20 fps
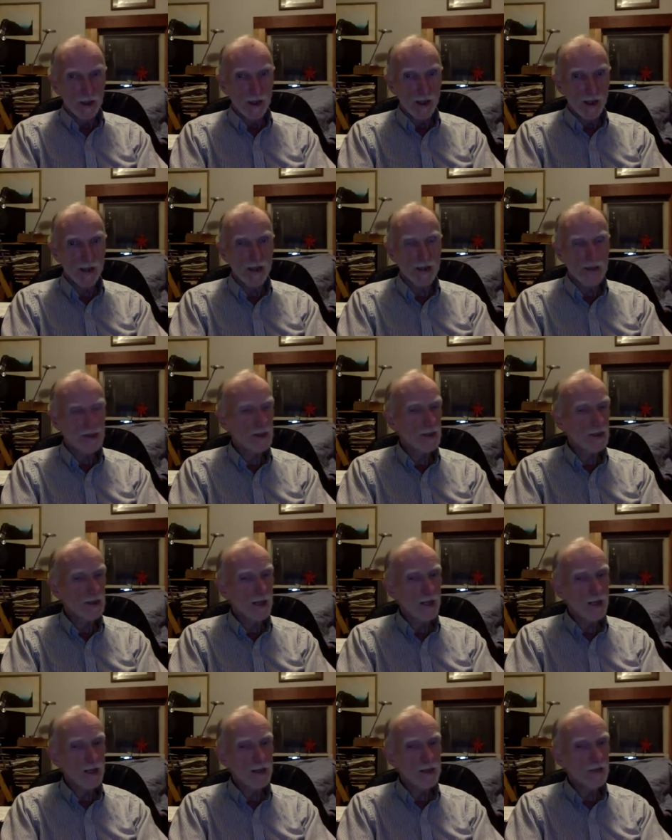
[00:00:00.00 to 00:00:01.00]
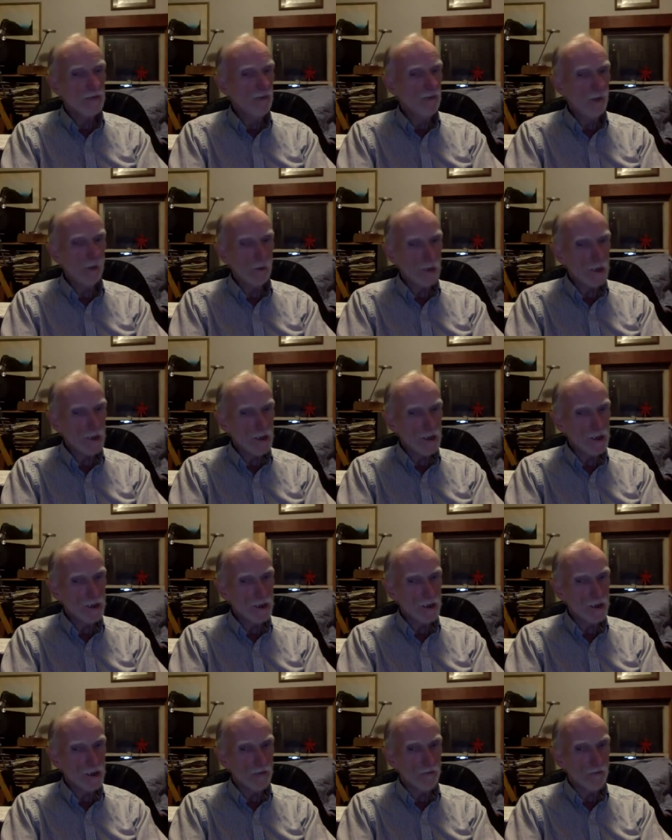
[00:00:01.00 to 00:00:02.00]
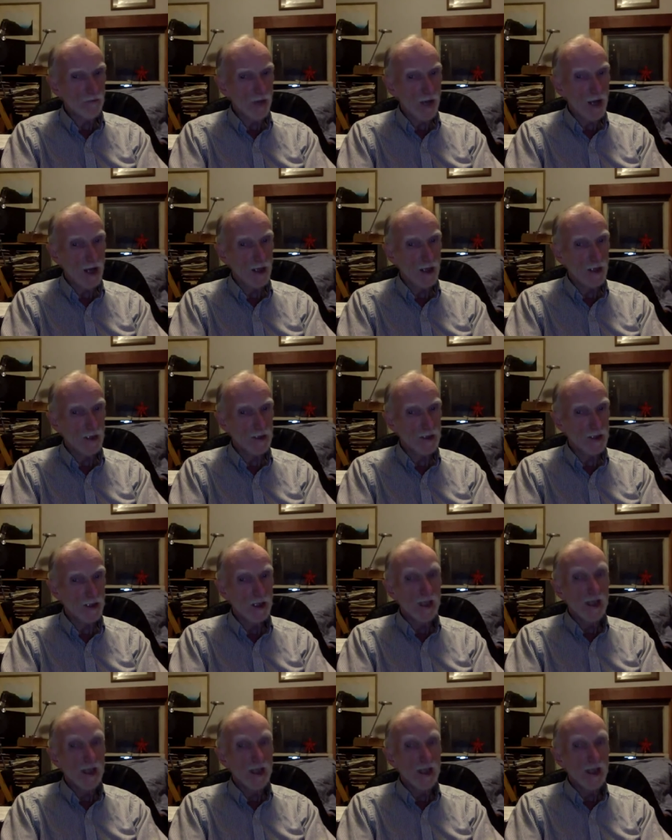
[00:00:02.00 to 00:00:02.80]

and it's, it's very easy to find.